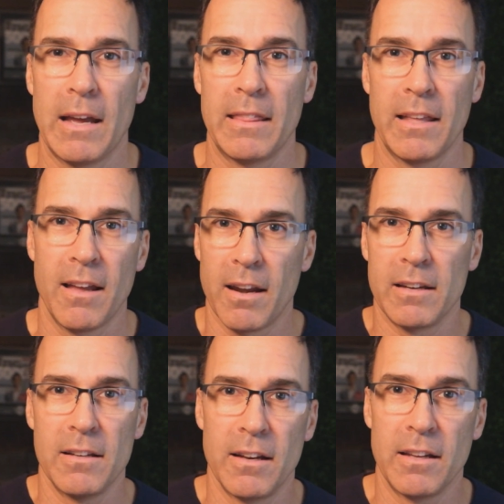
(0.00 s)
And they got
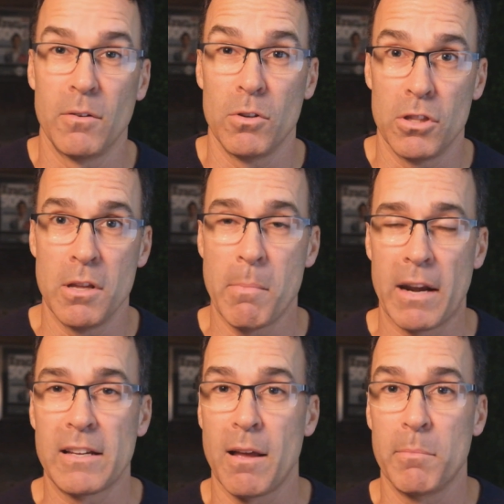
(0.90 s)
it done in the
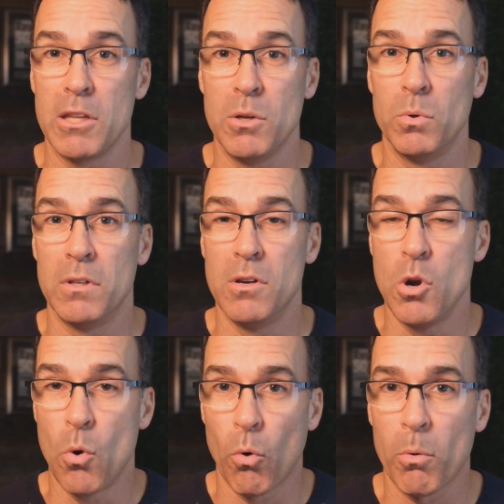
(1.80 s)
amount of time that you would
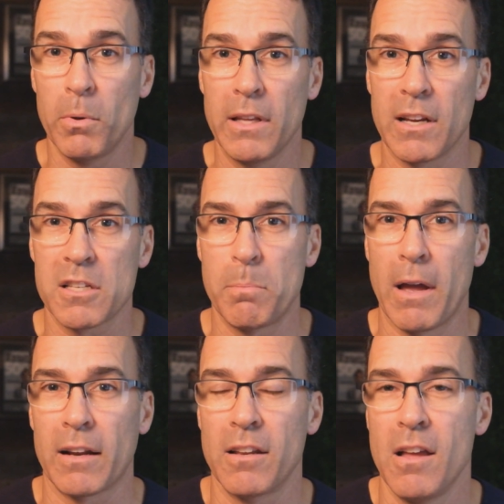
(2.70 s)
normally
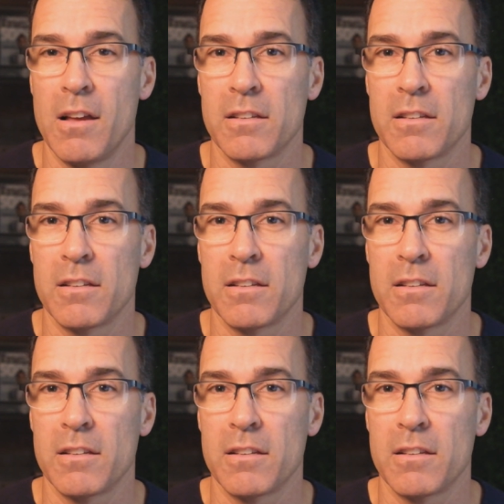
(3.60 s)
expect